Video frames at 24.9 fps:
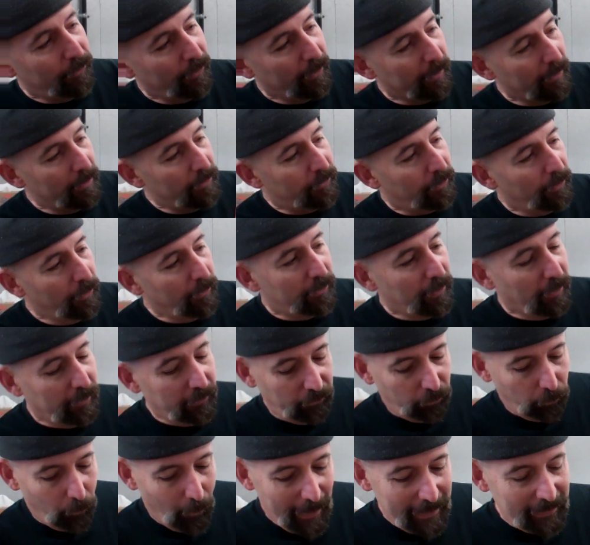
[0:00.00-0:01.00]
sugar and
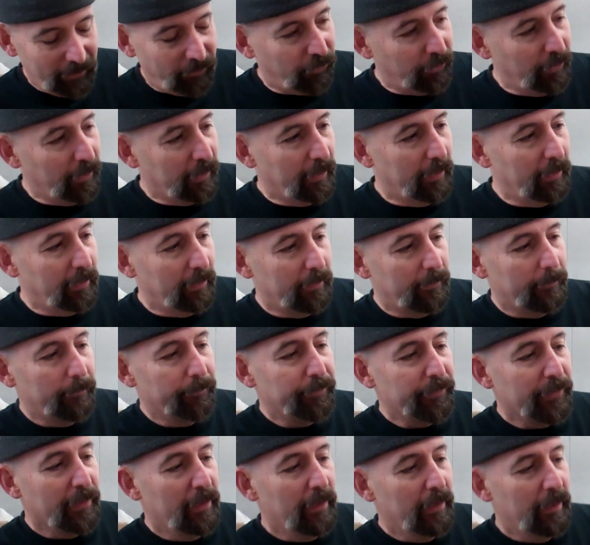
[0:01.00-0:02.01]
two-thirds white sugar.
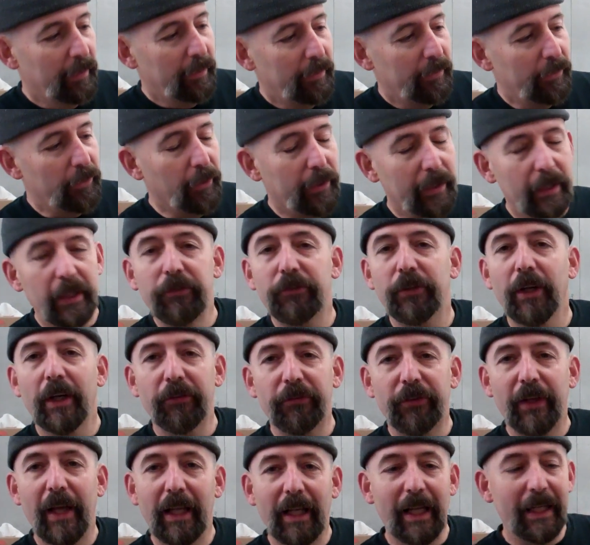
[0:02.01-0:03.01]
You can
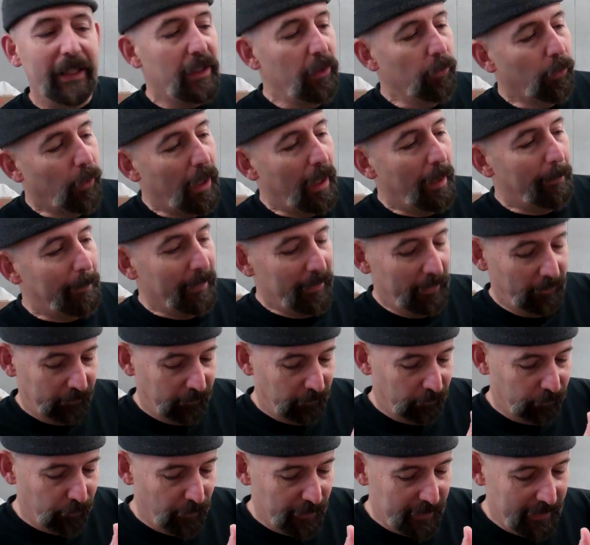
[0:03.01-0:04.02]
adjust that like you want, but this
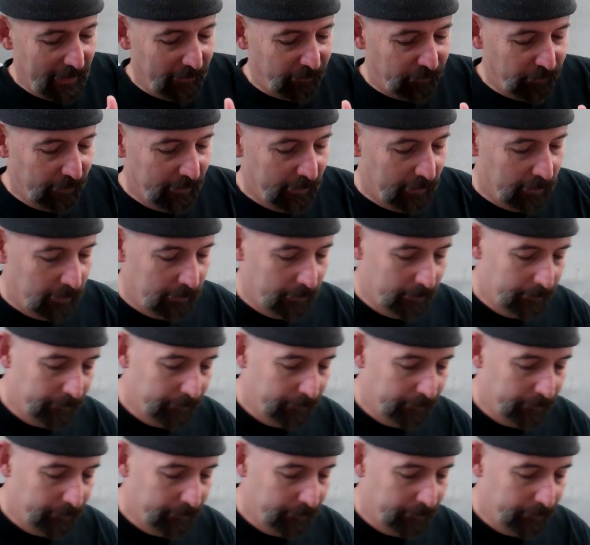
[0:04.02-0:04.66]
is traditional.